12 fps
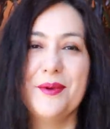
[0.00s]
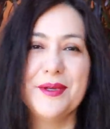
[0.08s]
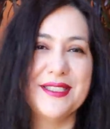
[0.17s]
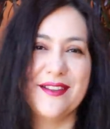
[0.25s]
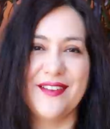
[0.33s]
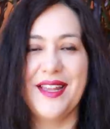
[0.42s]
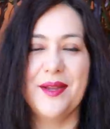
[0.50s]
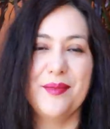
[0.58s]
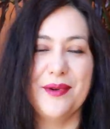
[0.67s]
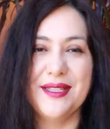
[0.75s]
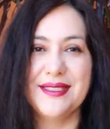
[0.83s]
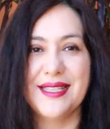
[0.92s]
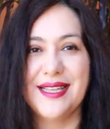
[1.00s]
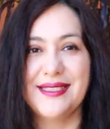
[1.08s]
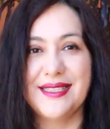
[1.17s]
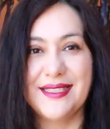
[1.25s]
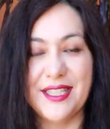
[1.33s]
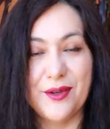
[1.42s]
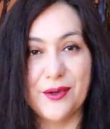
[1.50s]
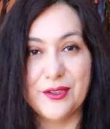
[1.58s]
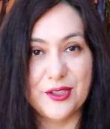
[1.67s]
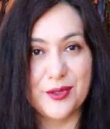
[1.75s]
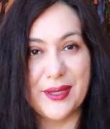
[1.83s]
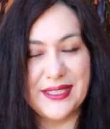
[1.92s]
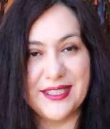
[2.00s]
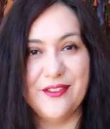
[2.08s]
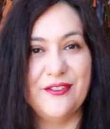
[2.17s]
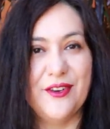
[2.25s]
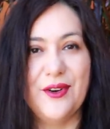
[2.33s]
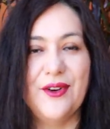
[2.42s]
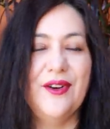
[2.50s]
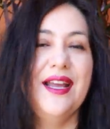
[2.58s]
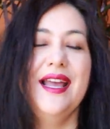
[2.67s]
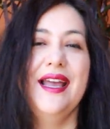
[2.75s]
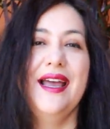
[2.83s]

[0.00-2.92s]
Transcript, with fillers: was available in sizes 0 to 24,